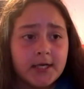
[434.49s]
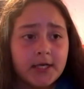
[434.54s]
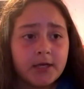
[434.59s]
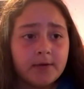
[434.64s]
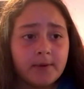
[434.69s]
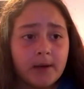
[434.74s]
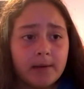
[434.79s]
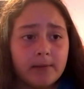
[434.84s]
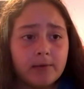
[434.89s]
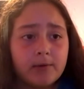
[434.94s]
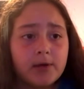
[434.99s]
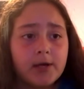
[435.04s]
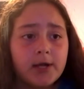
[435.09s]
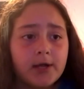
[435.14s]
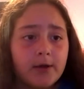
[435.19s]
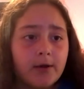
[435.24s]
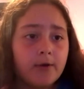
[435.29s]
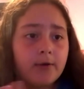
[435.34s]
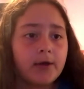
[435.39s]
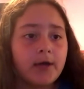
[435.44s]
You're probably
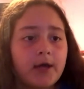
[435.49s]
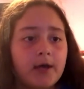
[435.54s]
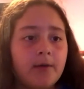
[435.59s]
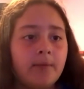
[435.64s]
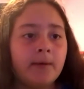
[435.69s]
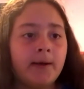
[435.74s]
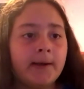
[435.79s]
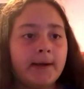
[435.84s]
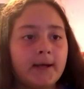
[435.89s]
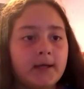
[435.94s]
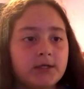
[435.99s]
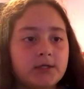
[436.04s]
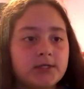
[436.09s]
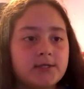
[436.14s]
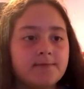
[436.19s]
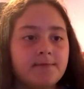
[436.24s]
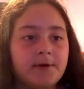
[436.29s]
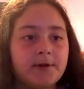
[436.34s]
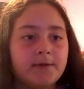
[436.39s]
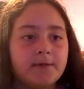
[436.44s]
wondering, okay, why not
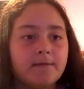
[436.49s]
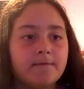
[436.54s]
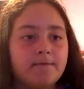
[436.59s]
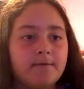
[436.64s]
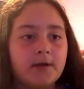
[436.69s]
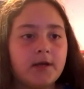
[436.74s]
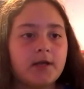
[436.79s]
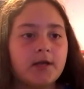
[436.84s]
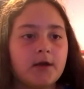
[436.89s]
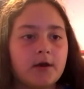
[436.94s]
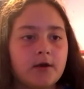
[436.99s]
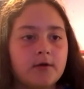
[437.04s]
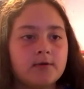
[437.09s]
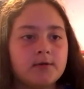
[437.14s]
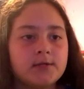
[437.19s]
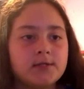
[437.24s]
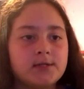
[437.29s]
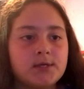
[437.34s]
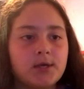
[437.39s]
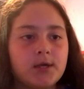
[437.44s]
just put the
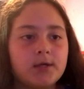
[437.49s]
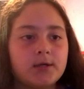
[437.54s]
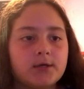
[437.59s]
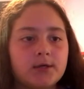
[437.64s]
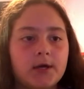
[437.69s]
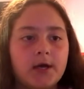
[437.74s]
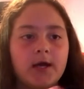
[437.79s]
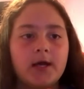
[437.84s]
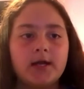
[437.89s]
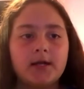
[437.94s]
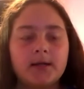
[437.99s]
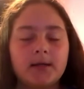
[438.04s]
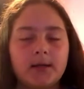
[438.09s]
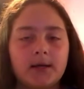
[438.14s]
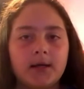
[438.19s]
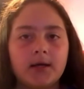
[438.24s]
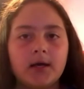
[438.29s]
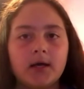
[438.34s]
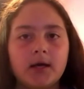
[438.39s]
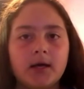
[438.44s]
videos in your
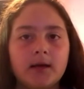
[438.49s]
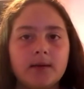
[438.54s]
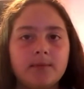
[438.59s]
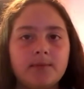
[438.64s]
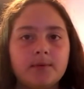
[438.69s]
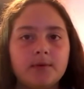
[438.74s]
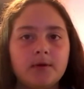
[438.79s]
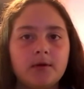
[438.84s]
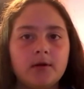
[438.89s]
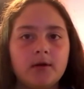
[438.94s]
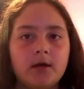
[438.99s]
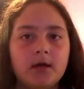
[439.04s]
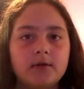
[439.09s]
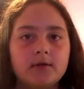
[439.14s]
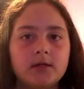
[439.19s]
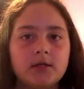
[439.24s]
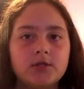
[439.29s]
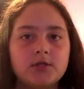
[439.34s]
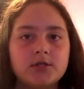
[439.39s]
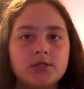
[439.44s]
editing app
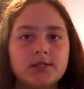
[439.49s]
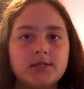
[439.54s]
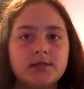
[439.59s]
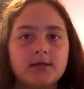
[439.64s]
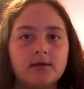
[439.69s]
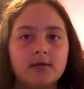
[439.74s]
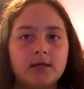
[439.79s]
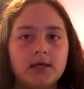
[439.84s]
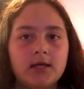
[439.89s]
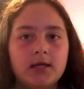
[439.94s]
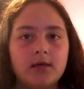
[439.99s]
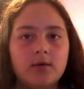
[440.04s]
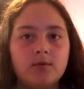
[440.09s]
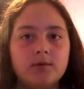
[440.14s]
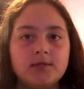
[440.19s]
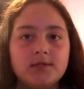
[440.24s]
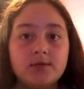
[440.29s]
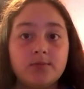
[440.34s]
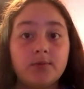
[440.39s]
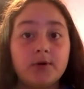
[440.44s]
and then just delete,
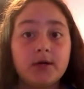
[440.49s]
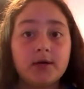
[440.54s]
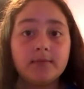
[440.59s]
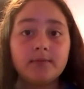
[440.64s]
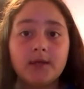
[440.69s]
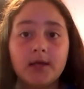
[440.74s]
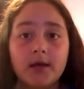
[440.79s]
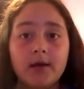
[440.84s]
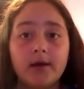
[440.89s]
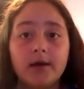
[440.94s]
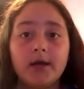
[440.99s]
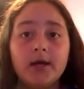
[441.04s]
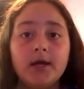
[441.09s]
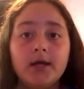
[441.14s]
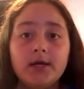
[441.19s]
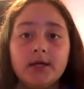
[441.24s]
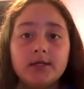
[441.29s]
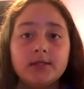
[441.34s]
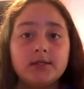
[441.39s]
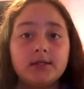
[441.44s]
once you put them there,
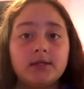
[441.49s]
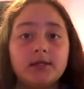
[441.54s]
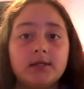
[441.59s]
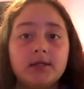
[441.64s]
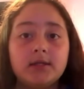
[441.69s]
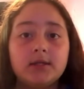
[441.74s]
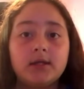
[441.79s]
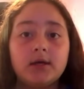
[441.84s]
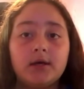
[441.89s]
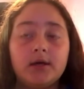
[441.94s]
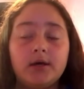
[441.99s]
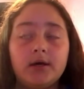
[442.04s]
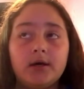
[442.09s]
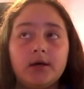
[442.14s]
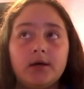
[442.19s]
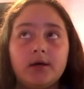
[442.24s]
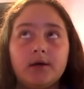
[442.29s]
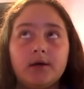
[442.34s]
delete the